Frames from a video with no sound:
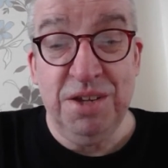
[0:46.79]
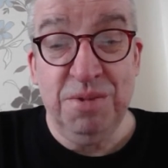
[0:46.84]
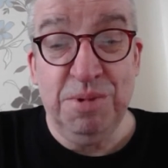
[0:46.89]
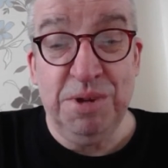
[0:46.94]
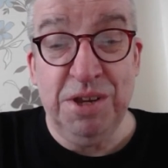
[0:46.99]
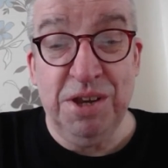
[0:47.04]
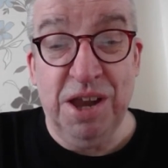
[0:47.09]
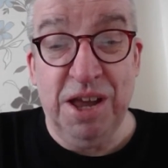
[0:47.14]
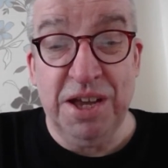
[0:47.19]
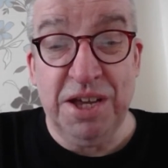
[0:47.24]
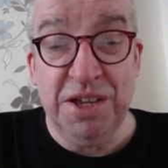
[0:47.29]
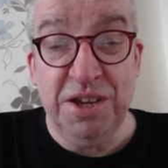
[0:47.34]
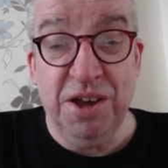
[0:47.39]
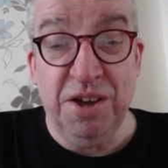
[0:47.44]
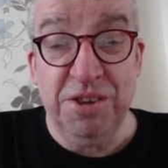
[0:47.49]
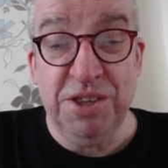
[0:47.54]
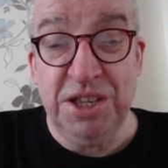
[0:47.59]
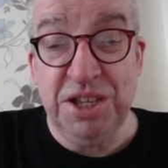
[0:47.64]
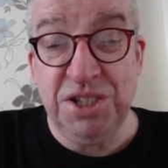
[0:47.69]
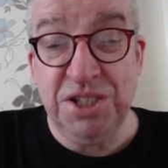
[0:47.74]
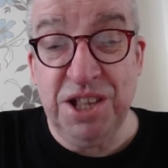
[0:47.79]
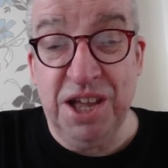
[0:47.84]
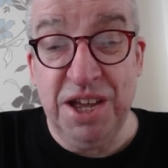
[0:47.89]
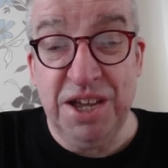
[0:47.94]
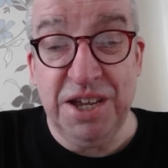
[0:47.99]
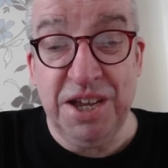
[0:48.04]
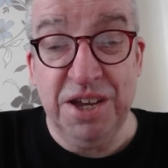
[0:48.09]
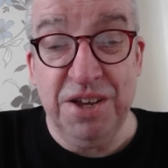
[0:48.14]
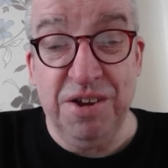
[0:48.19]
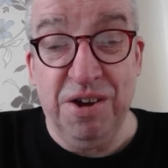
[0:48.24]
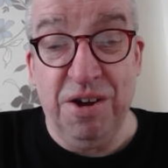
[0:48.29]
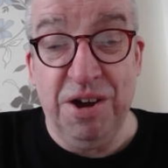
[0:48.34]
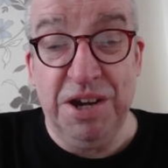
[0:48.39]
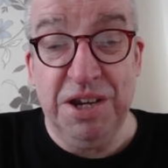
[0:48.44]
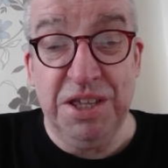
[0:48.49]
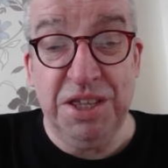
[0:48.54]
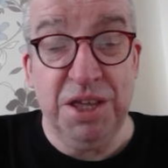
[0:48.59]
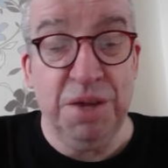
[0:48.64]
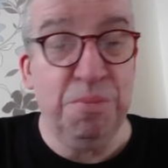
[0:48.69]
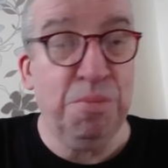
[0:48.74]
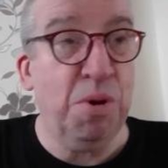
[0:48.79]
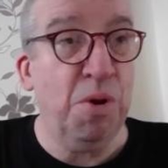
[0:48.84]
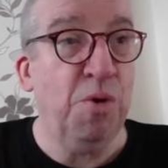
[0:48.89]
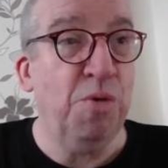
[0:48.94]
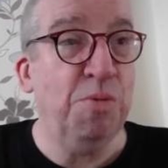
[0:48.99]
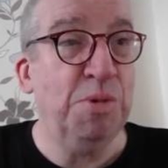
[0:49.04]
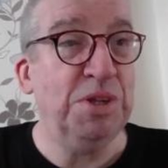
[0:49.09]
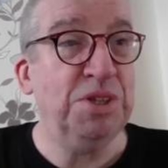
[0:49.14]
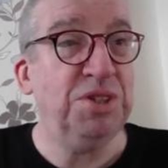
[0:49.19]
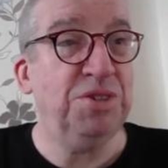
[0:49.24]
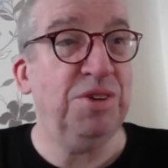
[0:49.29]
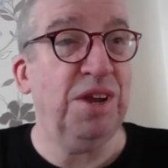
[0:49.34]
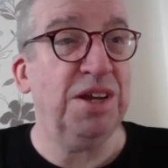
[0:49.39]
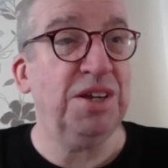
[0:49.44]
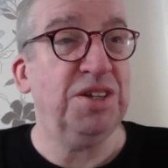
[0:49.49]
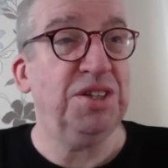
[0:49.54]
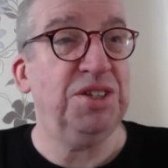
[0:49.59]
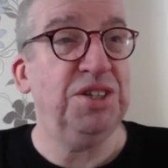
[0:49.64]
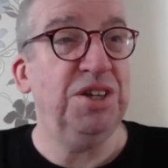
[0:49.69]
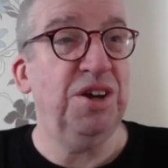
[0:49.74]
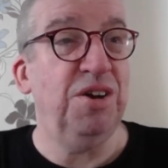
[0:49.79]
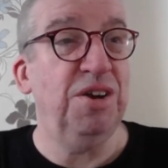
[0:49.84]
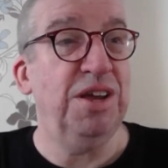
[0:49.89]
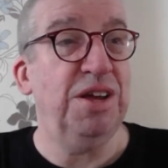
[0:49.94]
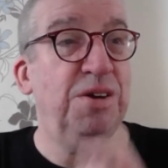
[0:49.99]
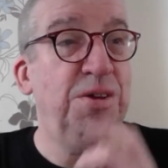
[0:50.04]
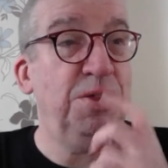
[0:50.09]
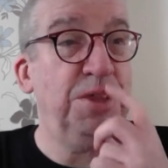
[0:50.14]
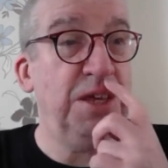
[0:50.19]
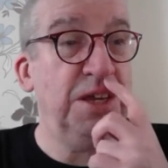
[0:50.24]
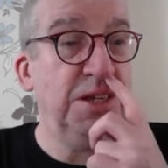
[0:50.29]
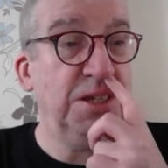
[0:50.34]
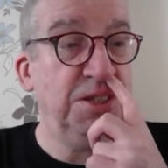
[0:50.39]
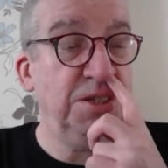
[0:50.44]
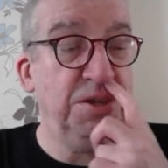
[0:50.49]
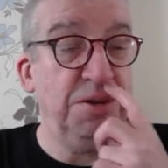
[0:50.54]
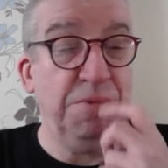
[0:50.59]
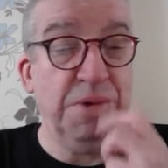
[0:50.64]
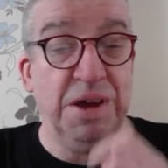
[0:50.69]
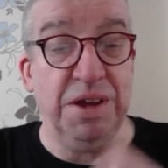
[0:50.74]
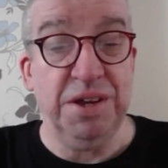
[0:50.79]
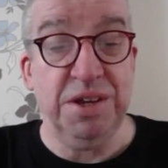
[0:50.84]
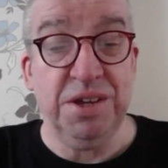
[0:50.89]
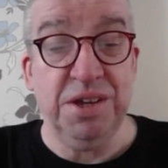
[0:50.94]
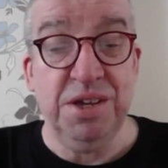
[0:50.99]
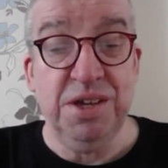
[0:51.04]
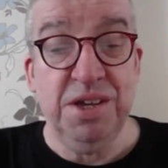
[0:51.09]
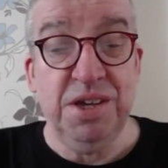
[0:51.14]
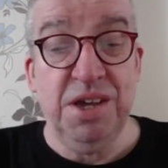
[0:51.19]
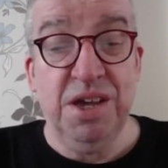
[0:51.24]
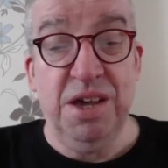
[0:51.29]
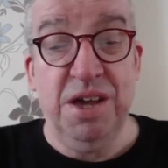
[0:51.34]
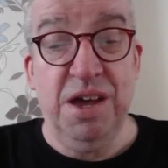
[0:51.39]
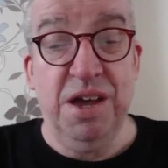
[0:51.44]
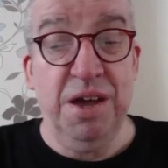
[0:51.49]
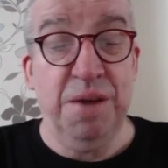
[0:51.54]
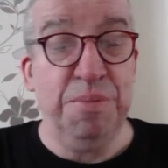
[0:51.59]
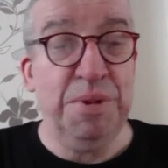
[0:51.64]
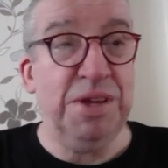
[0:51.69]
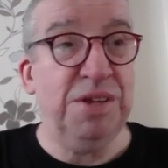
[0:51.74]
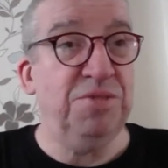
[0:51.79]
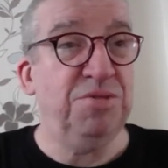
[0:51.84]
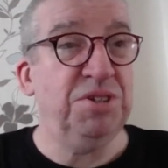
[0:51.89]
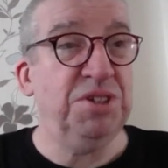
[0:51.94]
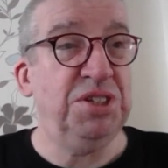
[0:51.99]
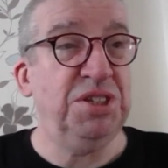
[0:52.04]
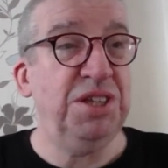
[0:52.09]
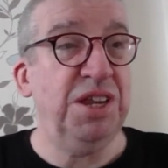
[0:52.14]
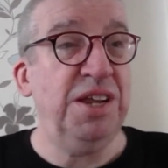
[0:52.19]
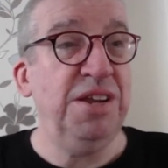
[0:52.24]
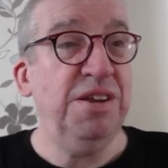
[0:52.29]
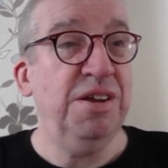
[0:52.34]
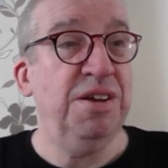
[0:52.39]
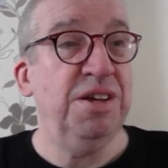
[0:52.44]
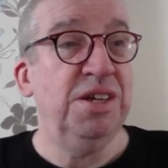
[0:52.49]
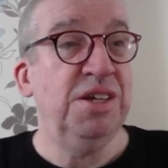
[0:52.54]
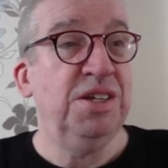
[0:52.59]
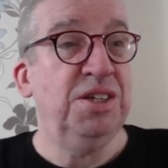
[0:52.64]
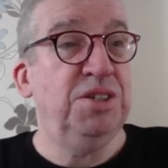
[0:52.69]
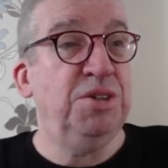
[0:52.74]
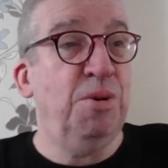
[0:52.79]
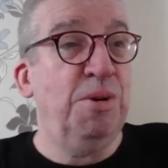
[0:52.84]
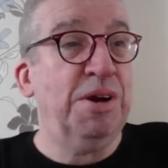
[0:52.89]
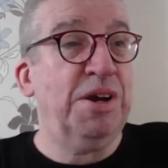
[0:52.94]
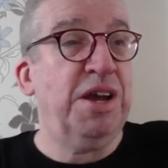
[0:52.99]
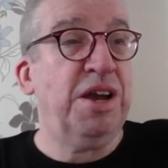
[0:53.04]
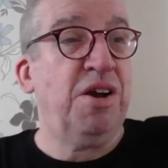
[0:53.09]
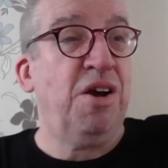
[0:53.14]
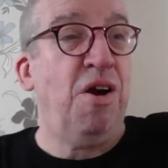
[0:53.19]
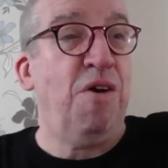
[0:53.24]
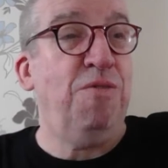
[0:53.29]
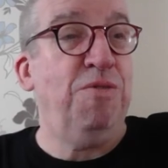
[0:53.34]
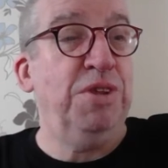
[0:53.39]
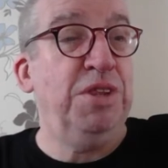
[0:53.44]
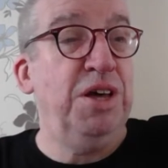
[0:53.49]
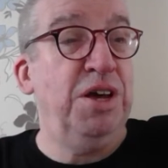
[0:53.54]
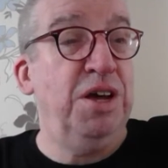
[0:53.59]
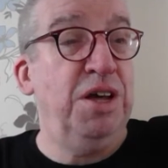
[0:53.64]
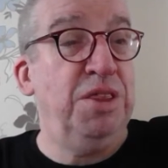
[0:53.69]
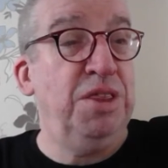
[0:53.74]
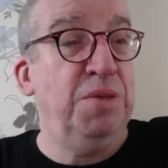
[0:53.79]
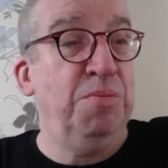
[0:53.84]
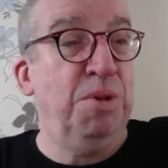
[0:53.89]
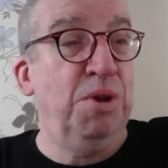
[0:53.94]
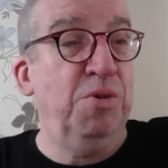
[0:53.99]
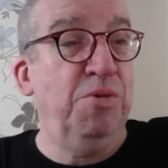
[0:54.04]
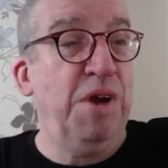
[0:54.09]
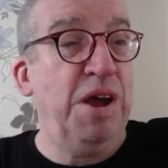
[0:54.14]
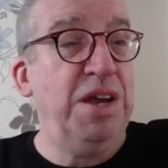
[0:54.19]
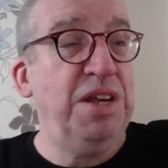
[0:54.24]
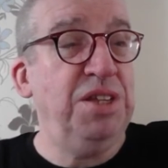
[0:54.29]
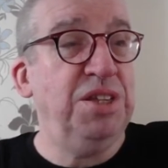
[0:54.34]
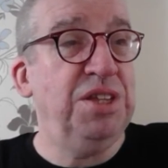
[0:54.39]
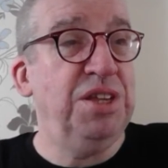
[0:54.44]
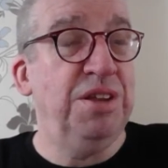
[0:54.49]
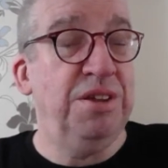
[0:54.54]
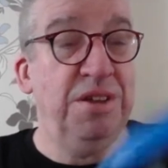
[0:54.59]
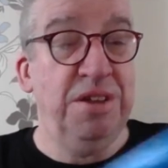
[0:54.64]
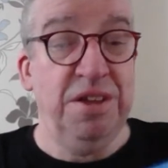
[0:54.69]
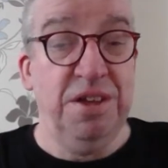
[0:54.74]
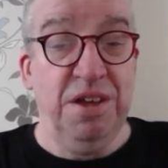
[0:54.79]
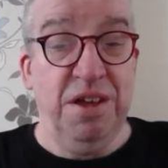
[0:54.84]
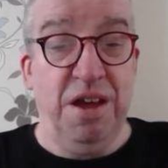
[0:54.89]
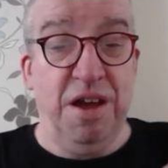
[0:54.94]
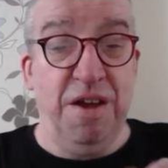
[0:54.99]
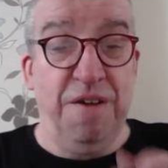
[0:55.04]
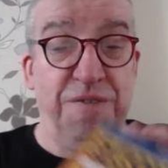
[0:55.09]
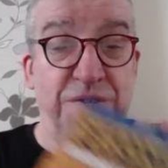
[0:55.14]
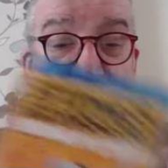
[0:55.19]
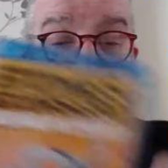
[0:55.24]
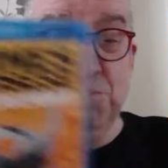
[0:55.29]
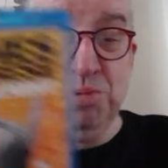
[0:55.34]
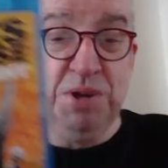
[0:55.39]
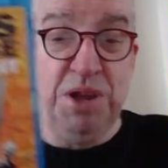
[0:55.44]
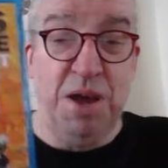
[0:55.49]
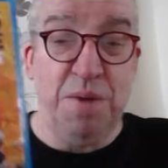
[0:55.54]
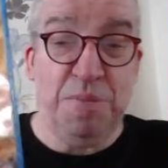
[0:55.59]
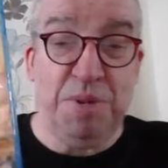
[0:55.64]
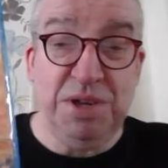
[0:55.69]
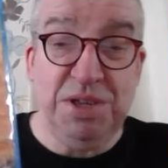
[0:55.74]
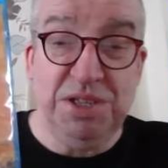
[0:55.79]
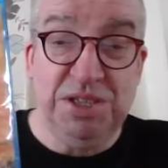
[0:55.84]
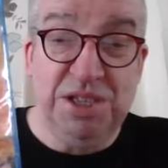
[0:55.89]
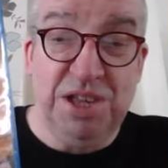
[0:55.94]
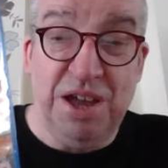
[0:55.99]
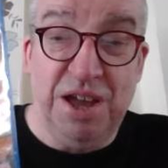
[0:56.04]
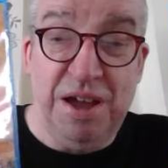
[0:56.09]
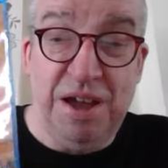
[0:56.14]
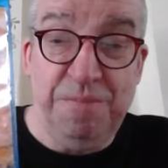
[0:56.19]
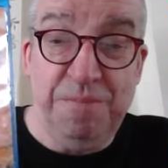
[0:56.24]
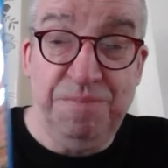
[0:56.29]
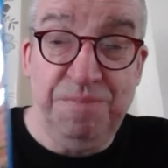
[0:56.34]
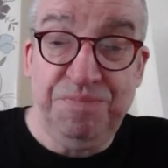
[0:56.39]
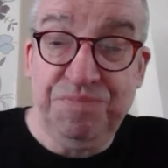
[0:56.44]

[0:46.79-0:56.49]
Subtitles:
Whether you like it or dislike it, or any improvements you'd like to see, or little things you might be interested in. So we'll kick off with the Blu-rays. First one up is the